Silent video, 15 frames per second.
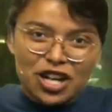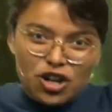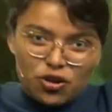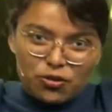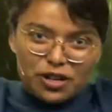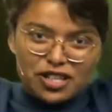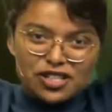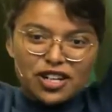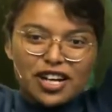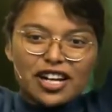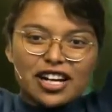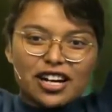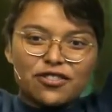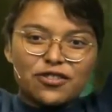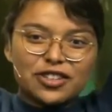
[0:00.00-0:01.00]
We're starting
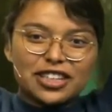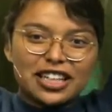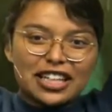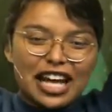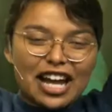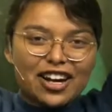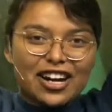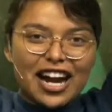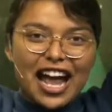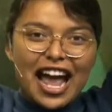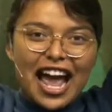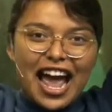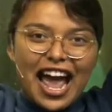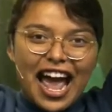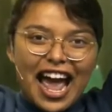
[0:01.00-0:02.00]
off with the letter
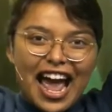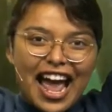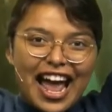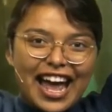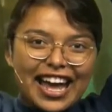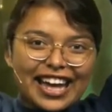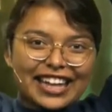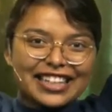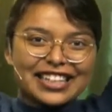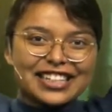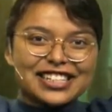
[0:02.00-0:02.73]
A.